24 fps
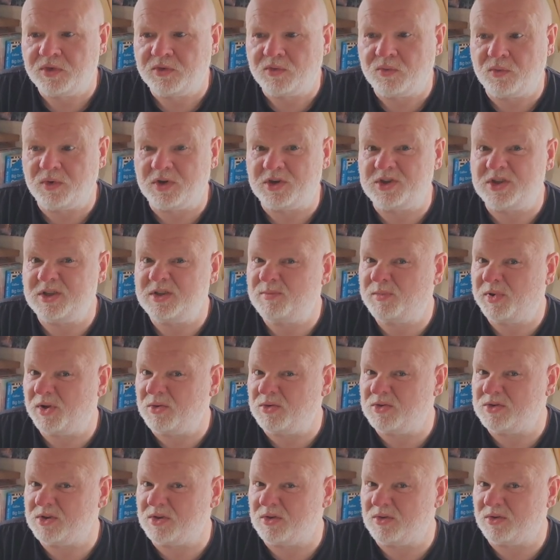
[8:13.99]
which is
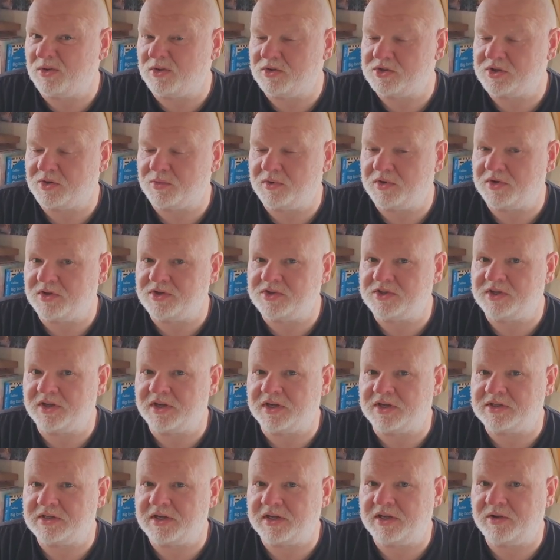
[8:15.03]
Bluetooth, so we can see
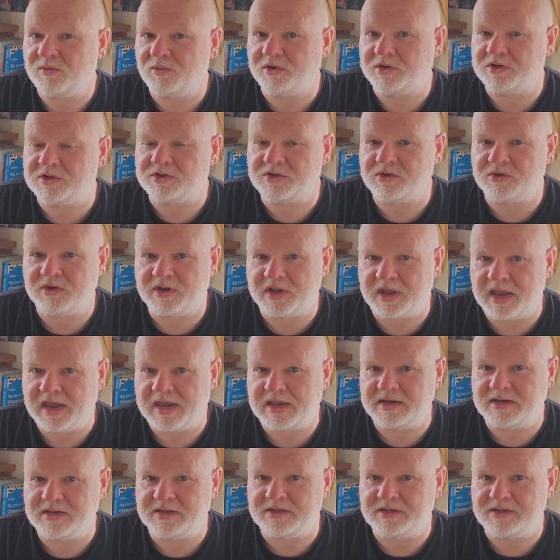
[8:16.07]
exactly what it's doing at any